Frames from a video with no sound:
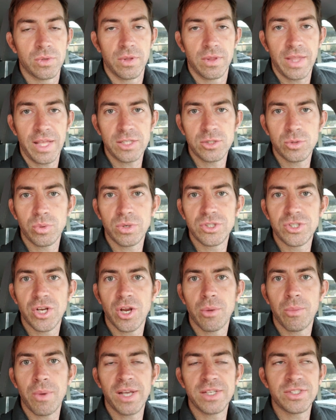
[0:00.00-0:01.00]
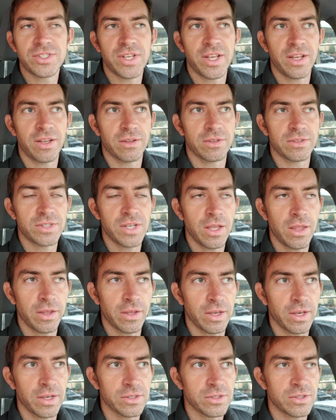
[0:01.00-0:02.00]
That's what Jeremiah is
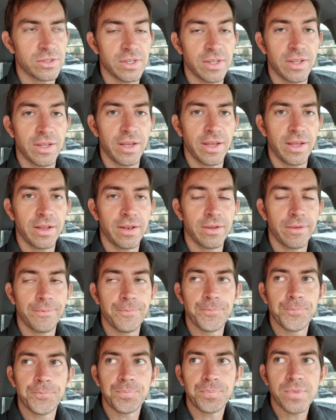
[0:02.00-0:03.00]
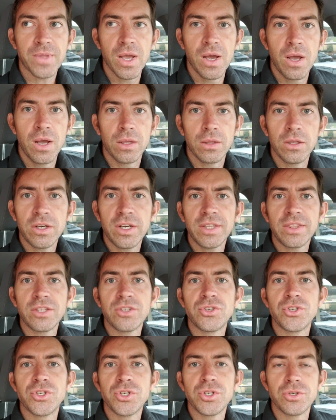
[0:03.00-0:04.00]
telling us. And look at the
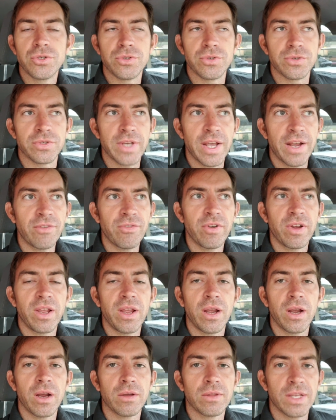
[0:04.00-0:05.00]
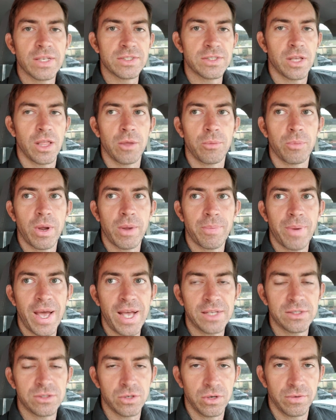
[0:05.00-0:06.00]
Jews. Every year they celebrate
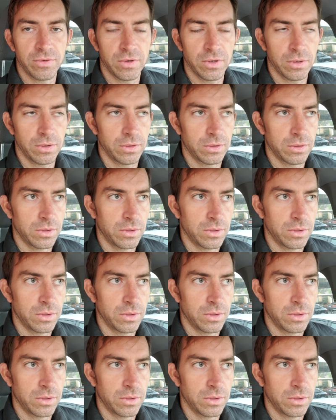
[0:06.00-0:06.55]
Passover.